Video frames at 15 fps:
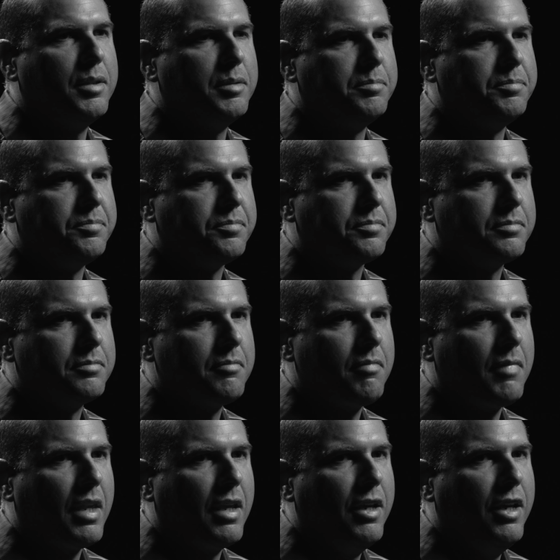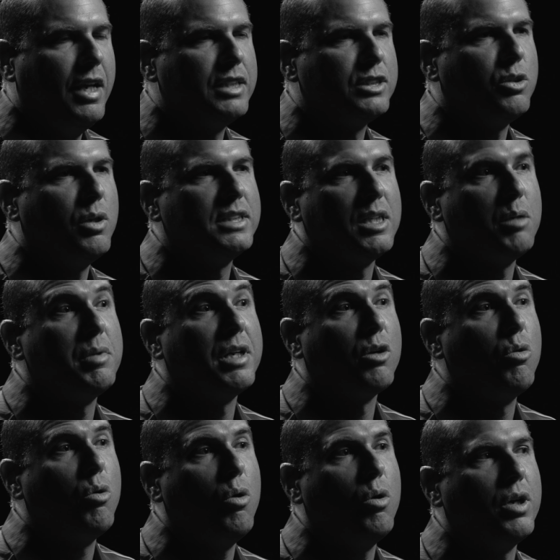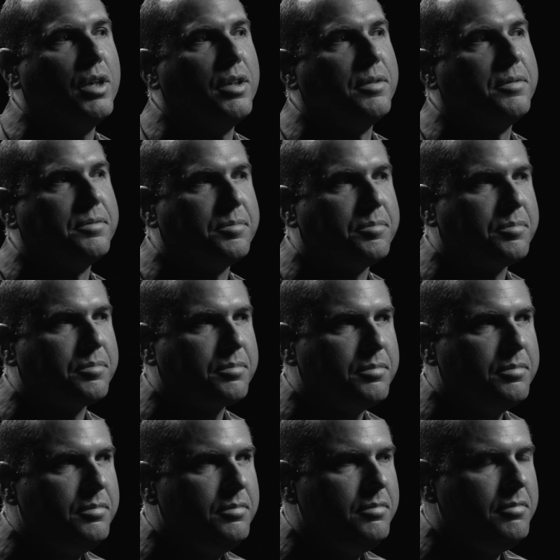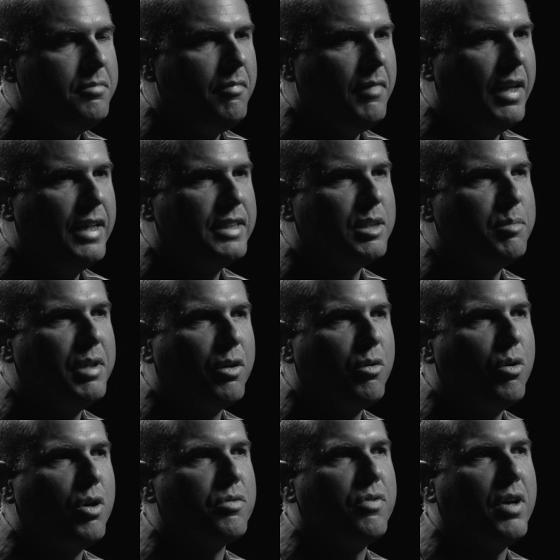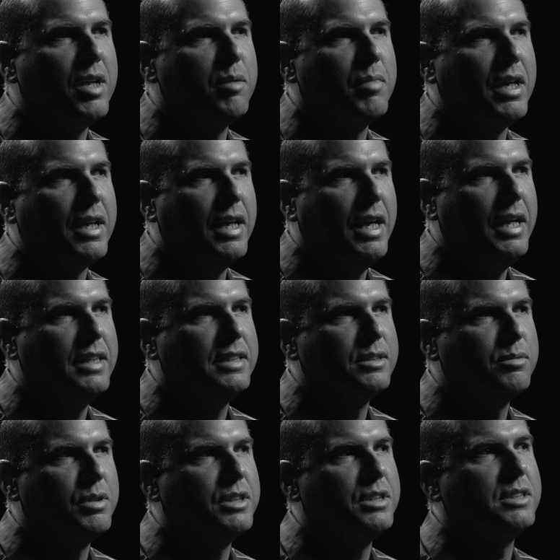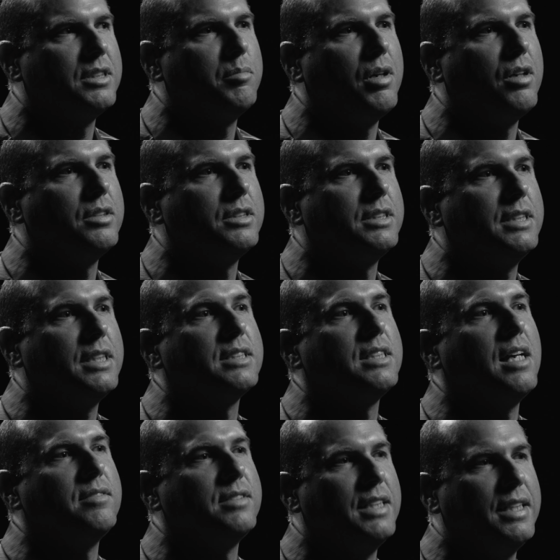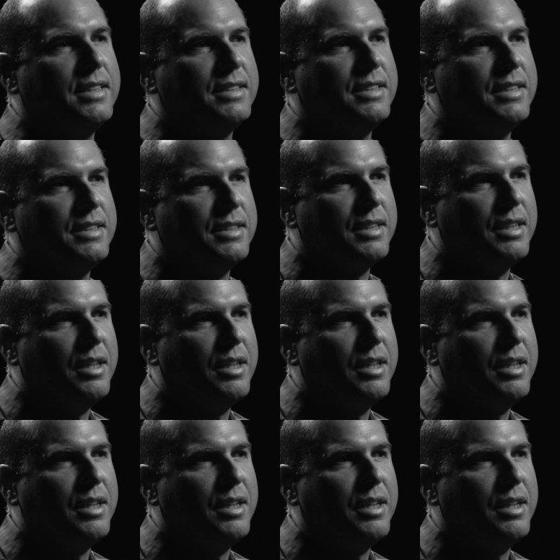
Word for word: uh, and so as I'm in court, as I'm in court fighting my case, which is about six life sentences,